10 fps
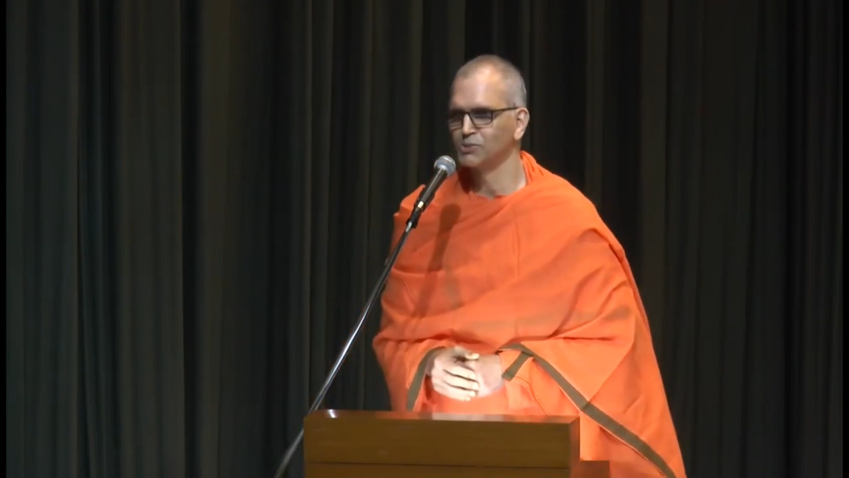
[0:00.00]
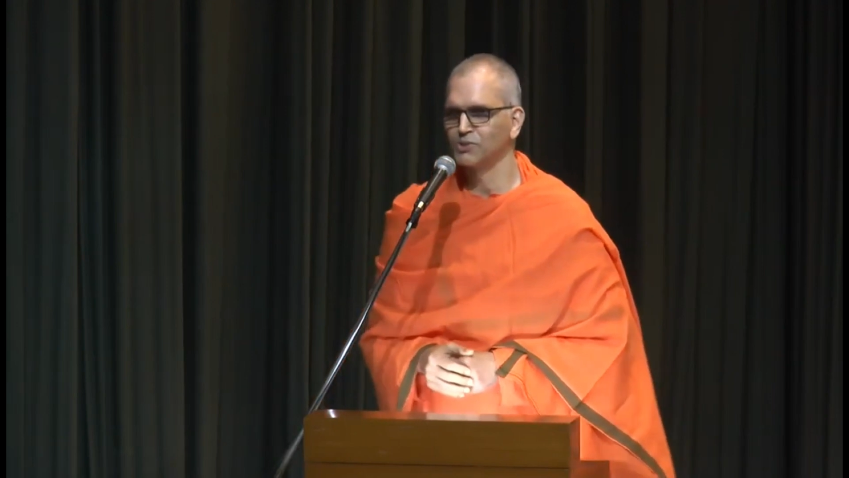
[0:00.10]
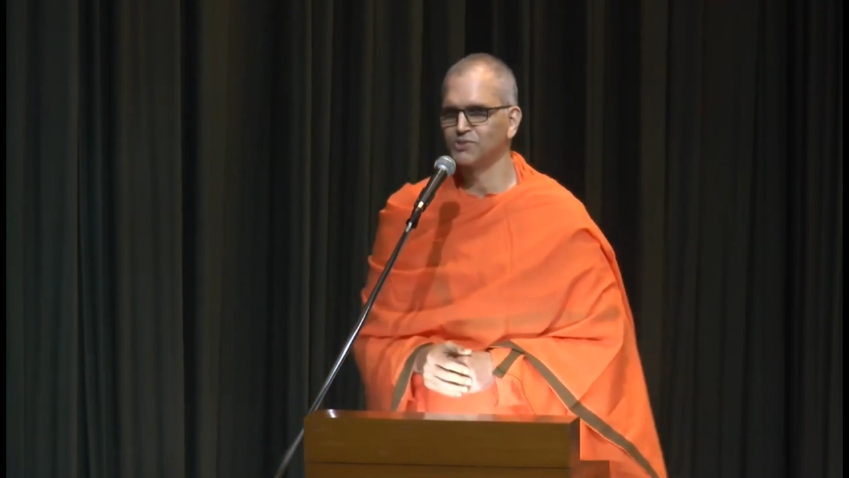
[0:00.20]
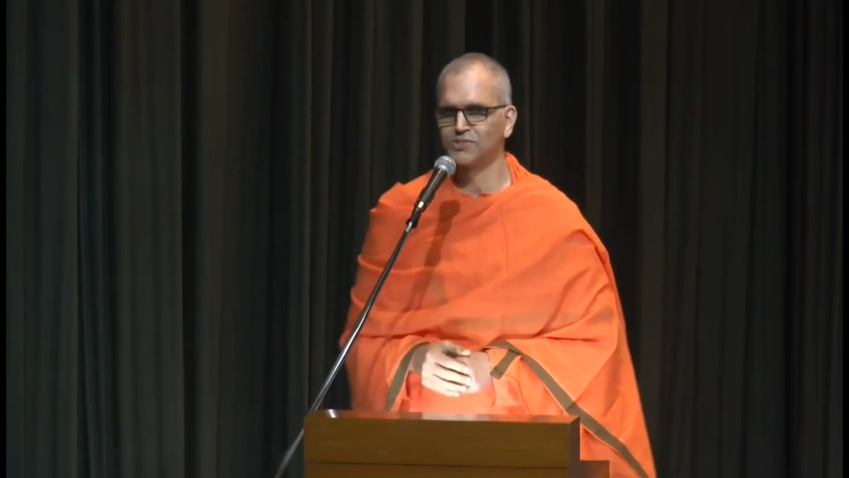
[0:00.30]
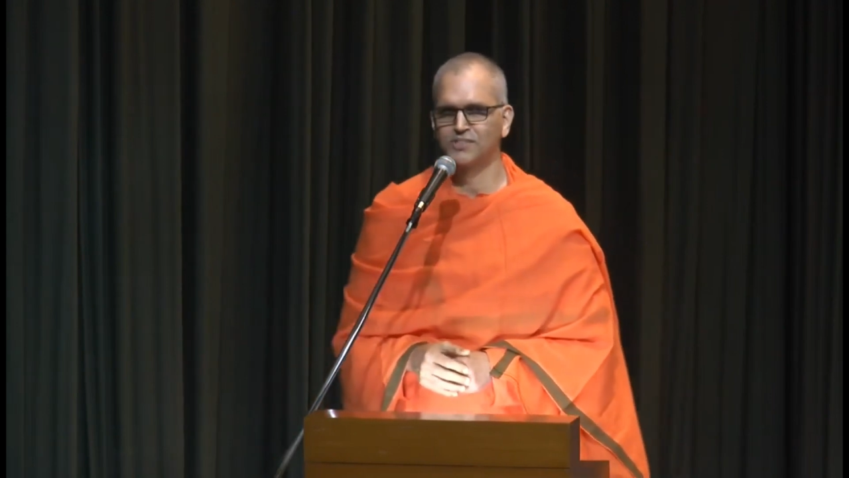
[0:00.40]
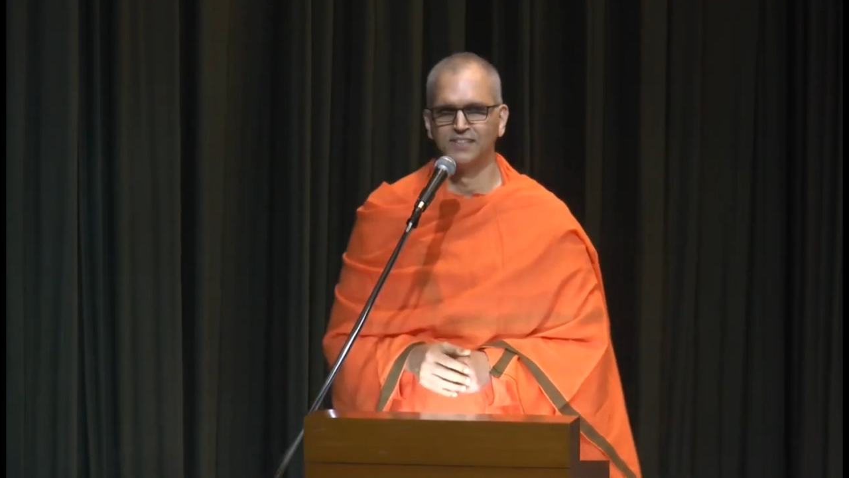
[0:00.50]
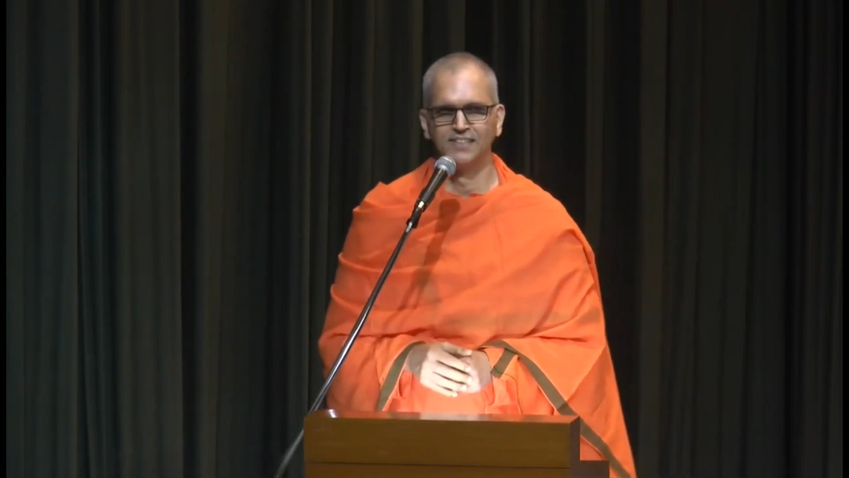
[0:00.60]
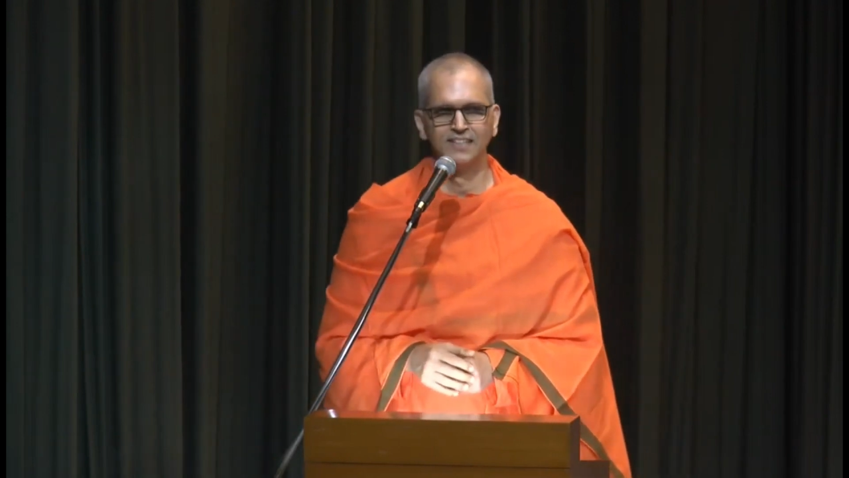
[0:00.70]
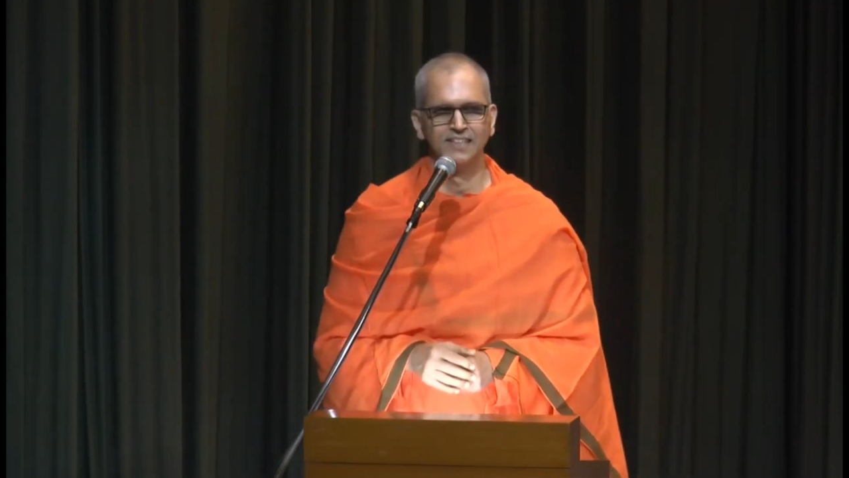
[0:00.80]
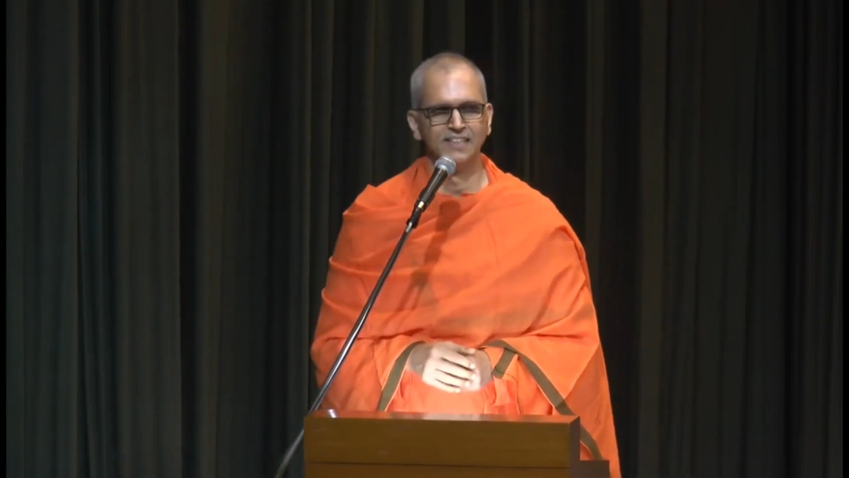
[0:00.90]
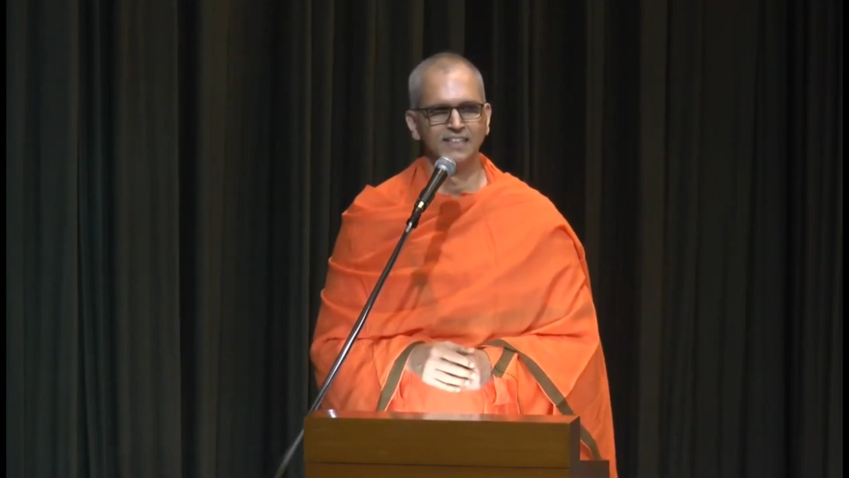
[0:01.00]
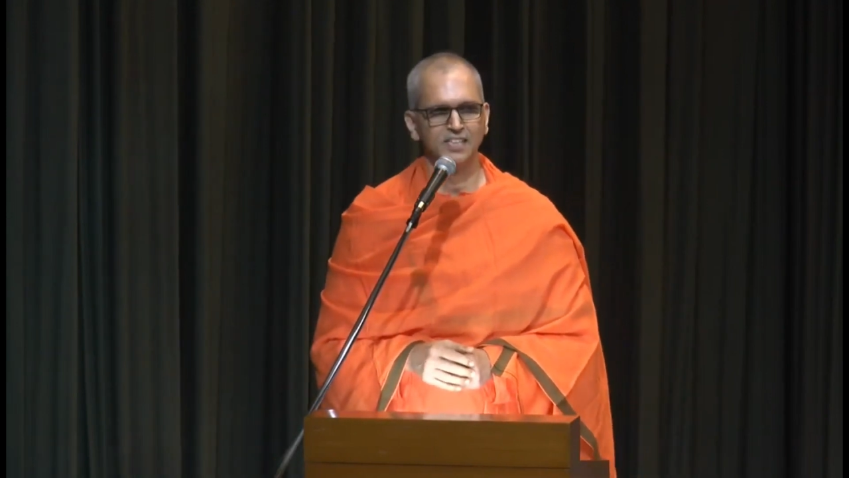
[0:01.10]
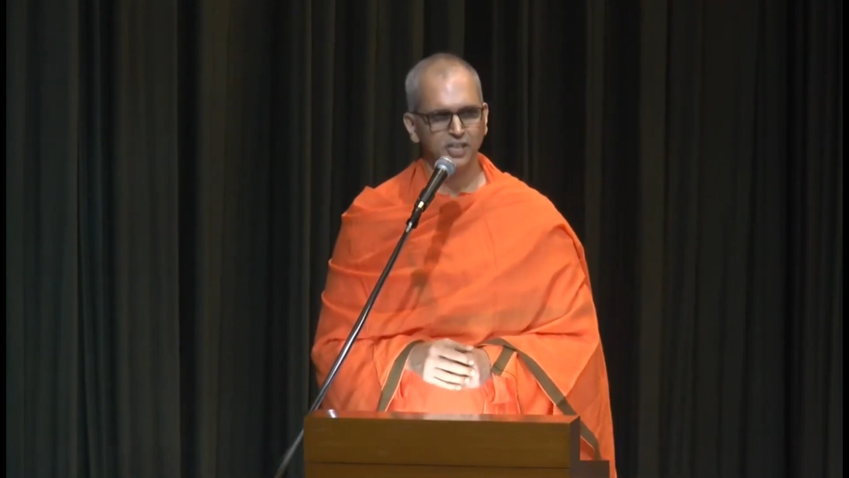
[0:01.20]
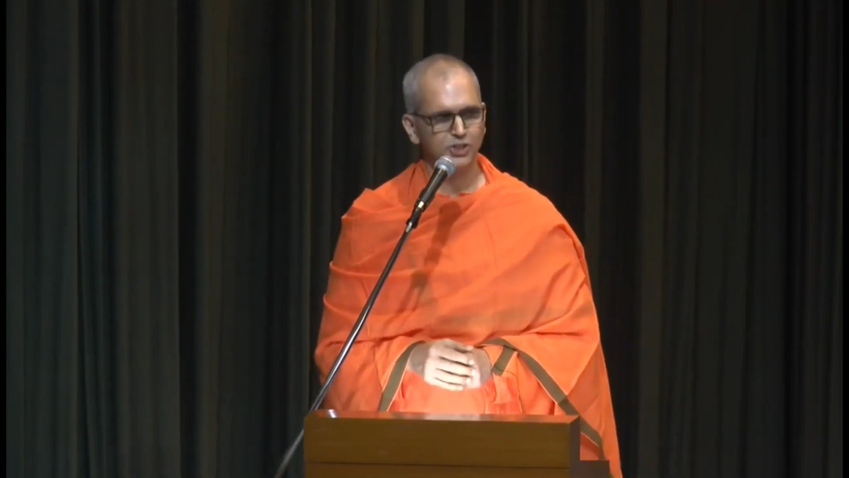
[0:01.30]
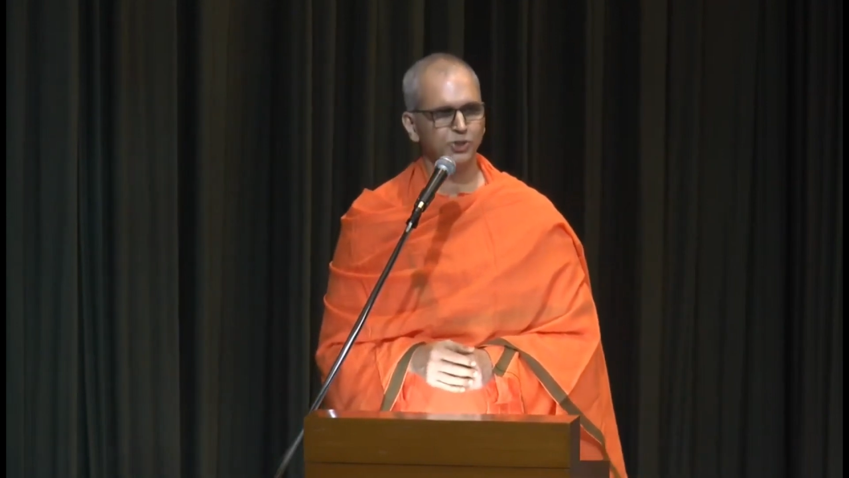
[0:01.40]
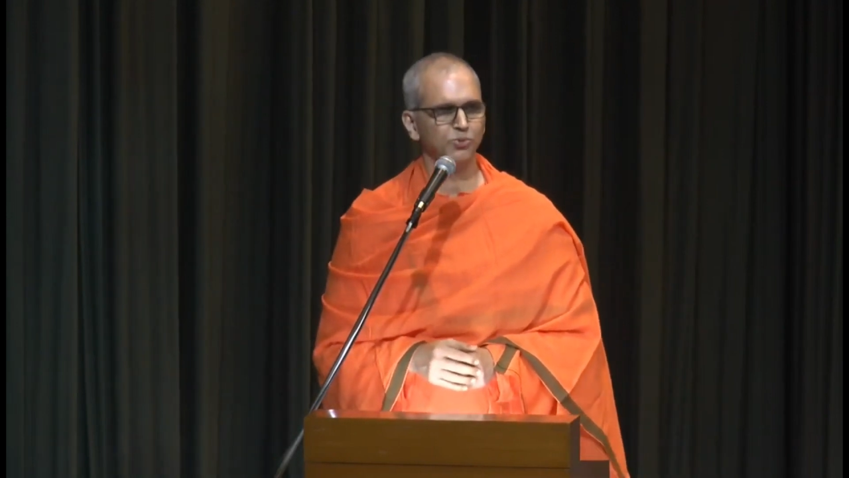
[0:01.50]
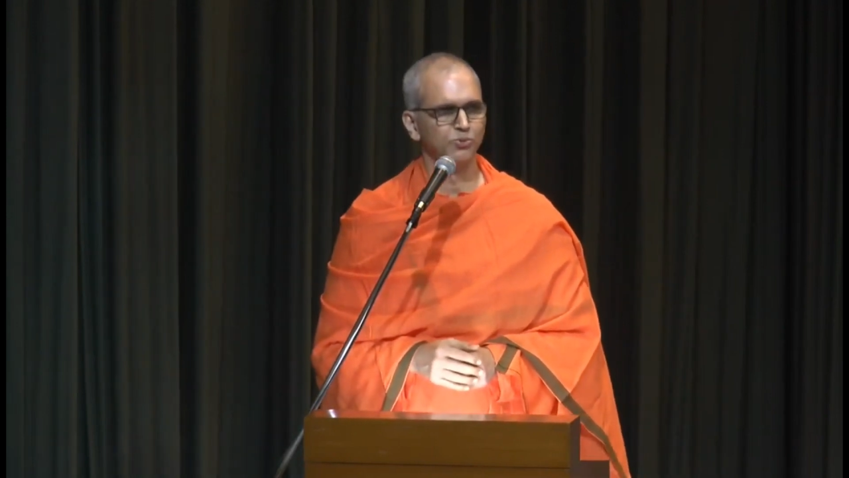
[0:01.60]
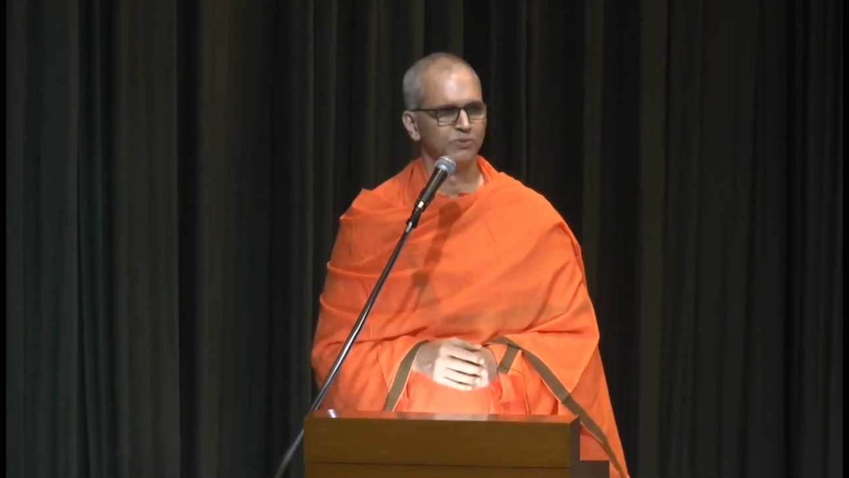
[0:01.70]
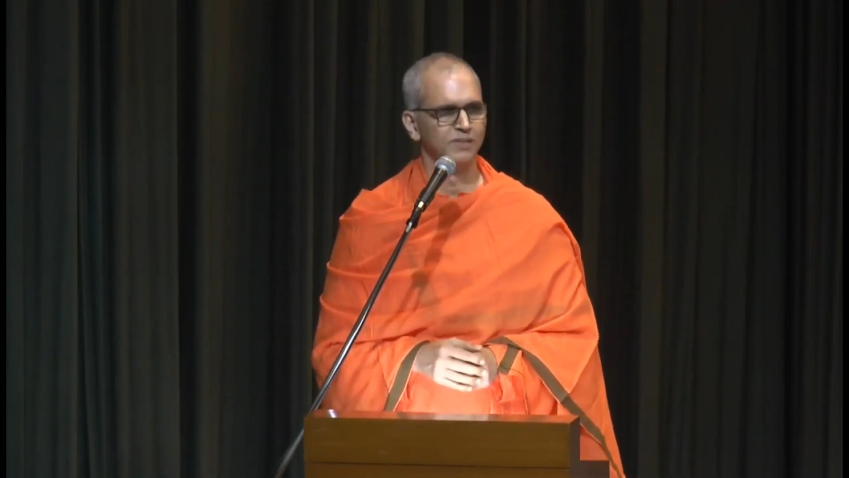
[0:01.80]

this issue,